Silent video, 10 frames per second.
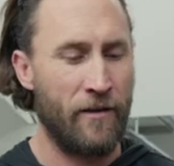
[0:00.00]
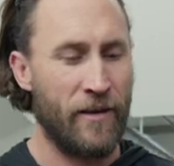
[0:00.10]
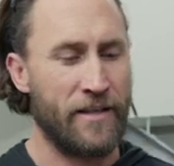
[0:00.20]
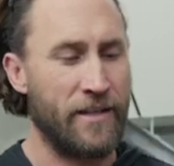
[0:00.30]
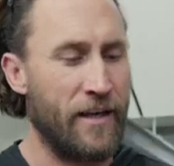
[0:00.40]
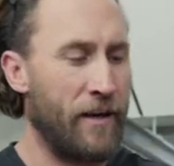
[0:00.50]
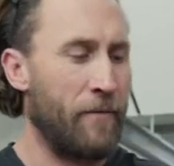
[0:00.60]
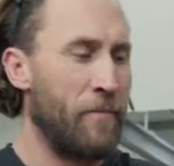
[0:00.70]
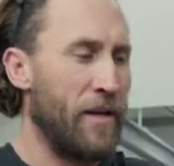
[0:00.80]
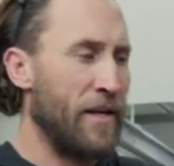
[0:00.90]
This thing
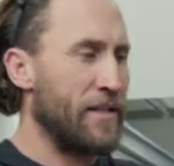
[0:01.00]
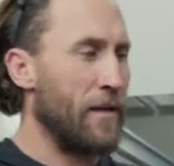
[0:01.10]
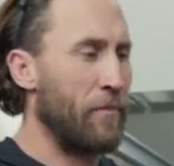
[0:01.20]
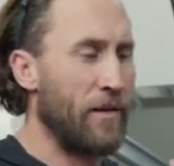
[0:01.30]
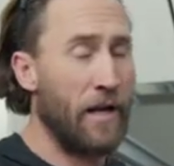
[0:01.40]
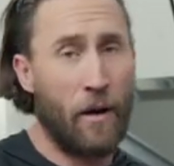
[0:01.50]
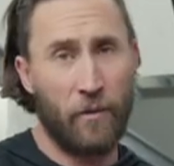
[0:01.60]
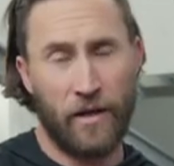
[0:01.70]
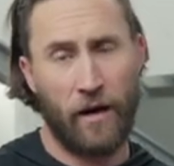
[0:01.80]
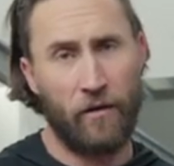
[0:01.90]
is something that I
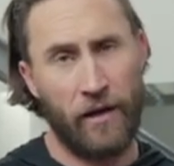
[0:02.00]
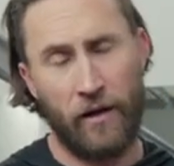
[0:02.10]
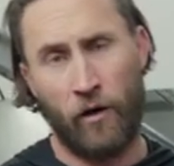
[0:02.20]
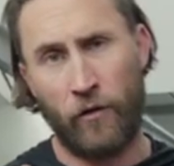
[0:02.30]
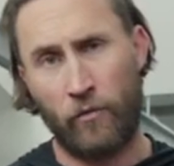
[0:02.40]
would carry on the